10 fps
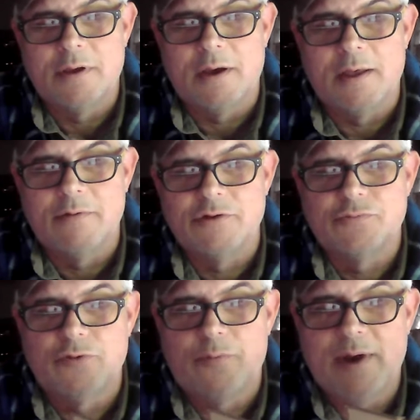It
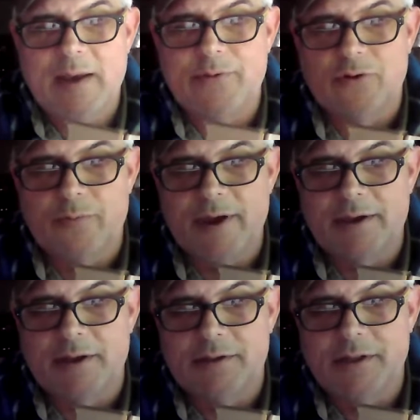was real popular
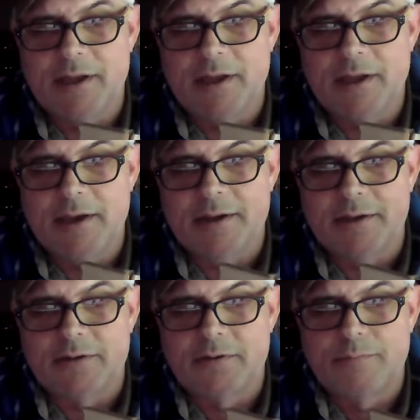back in the day to
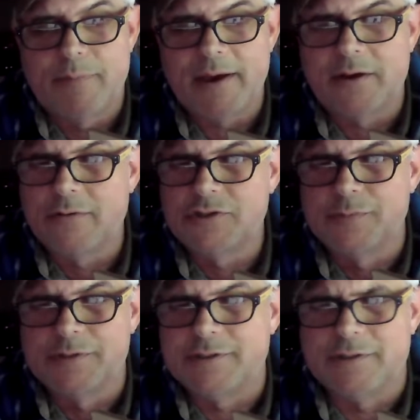buy
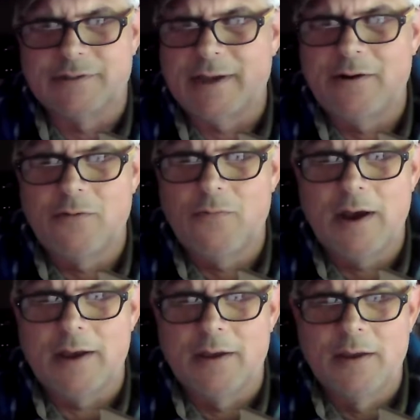Christmas seals. I don't know
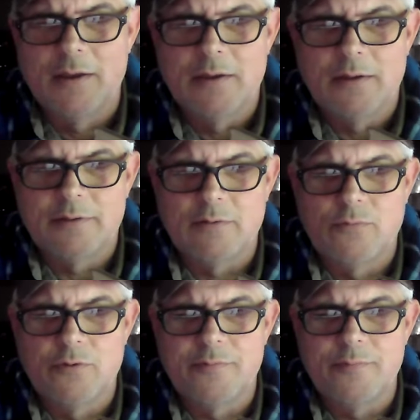why. They
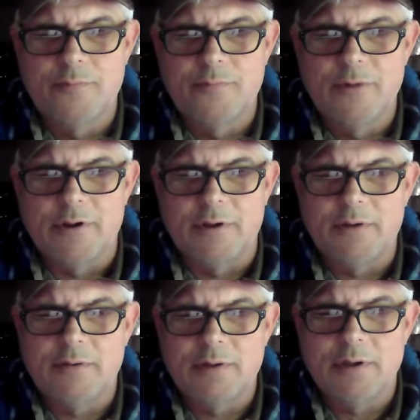were worth money,
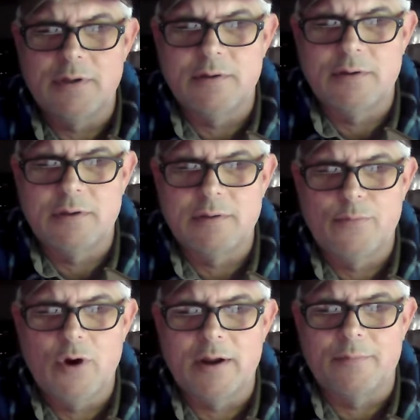and you
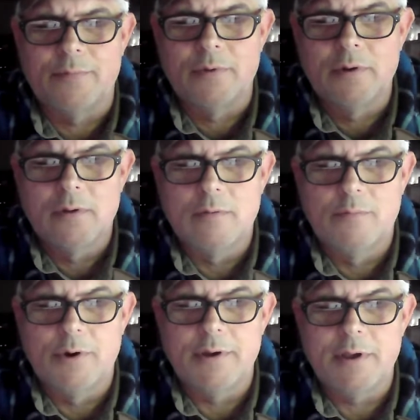bought them.
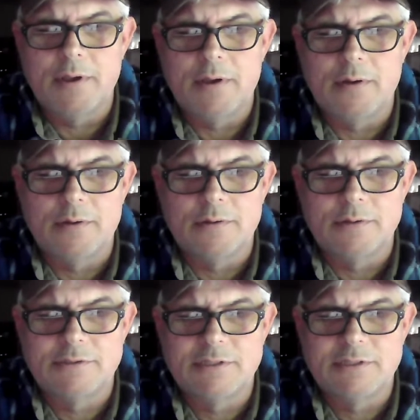But
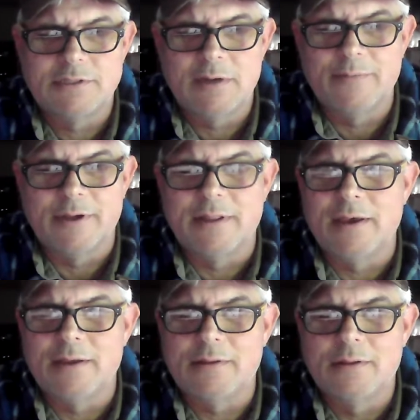something like
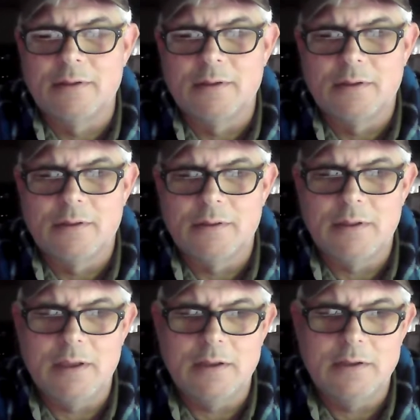that,
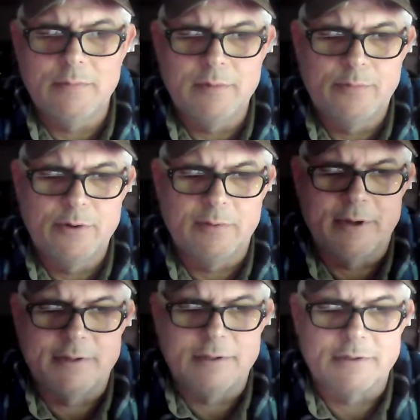and you put
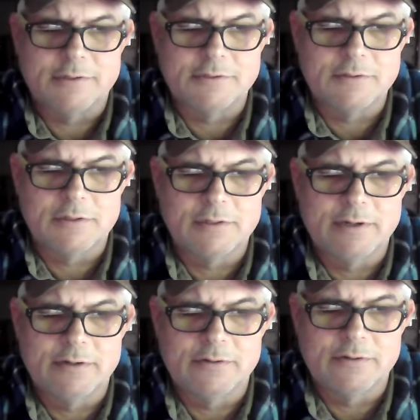them on things with
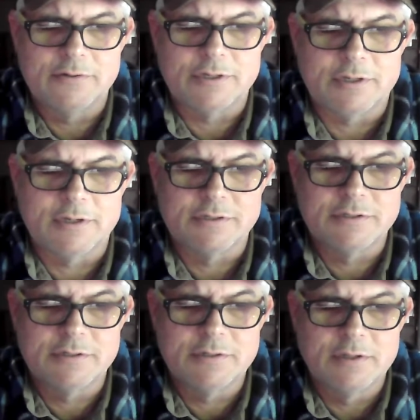letters, I guess.
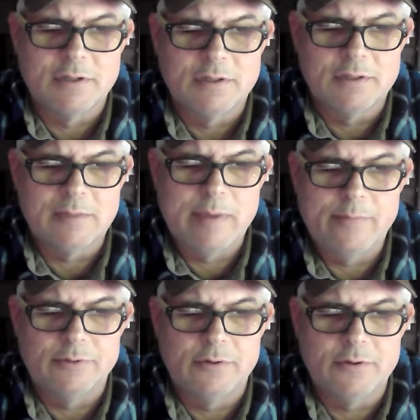Let
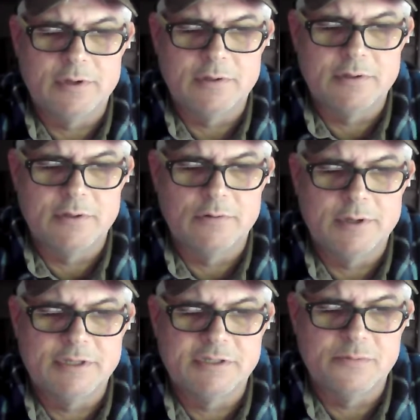people know you
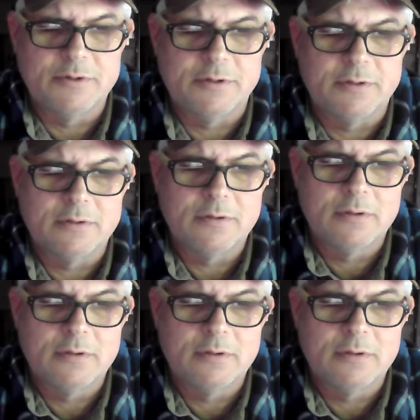donated some money.